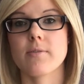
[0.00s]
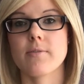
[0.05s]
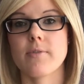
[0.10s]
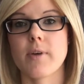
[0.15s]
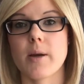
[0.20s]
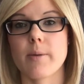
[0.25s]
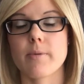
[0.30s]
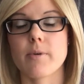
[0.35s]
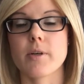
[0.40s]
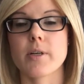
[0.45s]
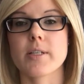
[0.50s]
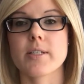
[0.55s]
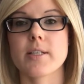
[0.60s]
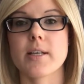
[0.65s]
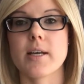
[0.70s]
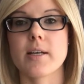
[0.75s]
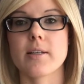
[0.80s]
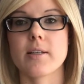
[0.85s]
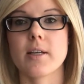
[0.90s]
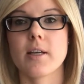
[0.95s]
fiber is
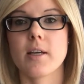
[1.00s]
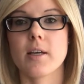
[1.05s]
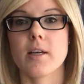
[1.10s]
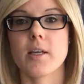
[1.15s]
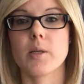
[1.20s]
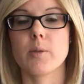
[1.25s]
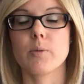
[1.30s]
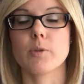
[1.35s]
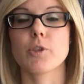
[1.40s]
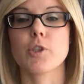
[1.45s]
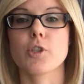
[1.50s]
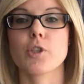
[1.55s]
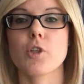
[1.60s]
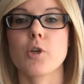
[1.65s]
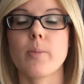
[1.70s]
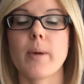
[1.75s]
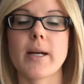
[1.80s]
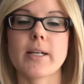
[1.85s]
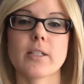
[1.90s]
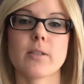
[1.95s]
that it will just
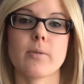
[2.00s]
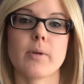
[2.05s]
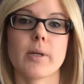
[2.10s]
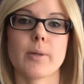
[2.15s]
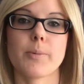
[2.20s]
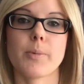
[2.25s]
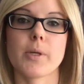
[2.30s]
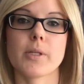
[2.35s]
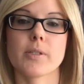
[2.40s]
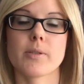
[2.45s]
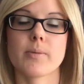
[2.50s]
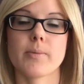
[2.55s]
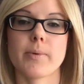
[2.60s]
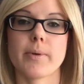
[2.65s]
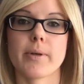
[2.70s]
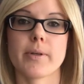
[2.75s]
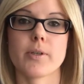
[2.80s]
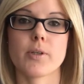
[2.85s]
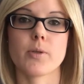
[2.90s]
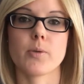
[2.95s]
go back to what it was
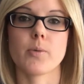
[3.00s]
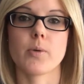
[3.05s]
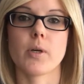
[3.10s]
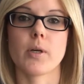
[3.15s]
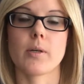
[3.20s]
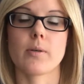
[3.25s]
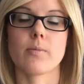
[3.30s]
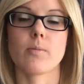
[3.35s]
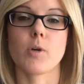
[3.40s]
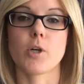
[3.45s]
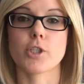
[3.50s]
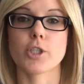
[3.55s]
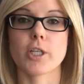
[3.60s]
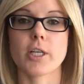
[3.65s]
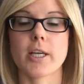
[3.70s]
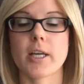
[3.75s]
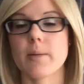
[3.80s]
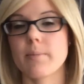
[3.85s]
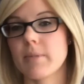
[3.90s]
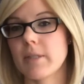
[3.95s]
when you washed it
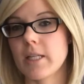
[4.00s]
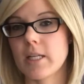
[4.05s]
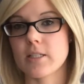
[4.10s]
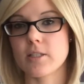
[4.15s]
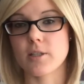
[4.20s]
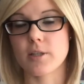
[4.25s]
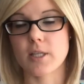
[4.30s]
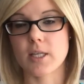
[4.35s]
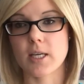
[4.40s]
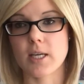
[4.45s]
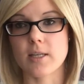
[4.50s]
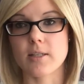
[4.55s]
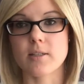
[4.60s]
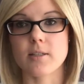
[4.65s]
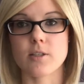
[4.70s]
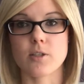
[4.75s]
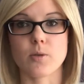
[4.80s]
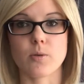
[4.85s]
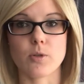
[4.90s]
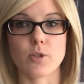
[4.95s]
again, but that's not the case.
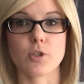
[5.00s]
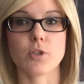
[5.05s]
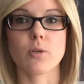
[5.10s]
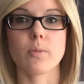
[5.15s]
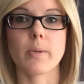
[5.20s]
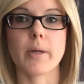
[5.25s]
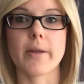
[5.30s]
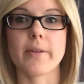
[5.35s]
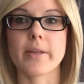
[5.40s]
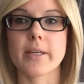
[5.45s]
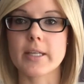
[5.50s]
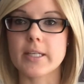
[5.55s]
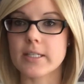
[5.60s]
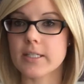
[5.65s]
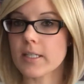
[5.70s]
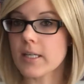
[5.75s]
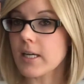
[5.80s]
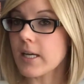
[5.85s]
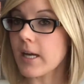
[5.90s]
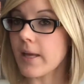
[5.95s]
As soon as you apply the
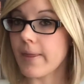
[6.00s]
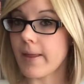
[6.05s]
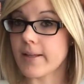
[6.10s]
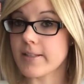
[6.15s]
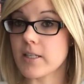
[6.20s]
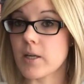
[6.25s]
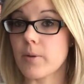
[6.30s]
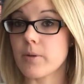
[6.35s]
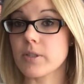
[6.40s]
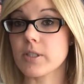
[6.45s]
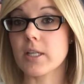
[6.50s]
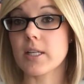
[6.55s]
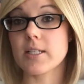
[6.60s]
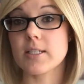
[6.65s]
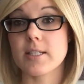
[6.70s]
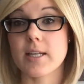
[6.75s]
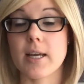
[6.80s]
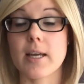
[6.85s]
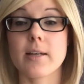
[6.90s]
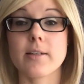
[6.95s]
heat, that's how it's going to
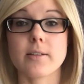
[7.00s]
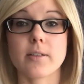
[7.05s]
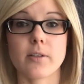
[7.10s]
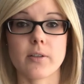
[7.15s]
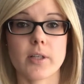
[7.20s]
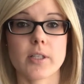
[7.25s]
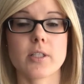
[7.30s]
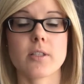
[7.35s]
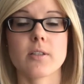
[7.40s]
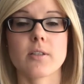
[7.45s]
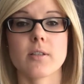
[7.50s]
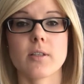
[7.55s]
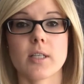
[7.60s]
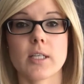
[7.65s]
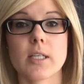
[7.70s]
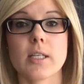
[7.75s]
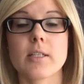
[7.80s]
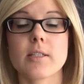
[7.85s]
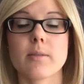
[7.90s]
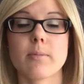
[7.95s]
stay until its
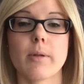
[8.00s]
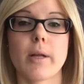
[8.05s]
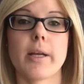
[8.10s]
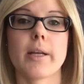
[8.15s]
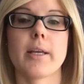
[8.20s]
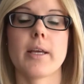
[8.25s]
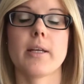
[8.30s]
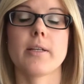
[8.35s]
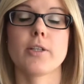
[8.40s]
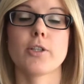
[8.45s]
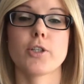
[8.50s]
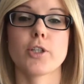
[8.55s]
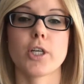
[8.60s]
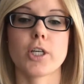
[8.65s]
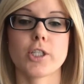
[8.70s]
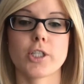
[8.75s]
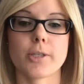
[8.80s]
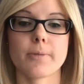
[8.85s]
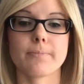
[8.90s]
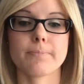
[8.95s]
heat is applied again to
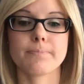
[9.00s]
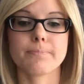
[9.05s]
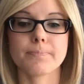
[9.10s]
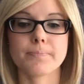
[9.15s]
change it.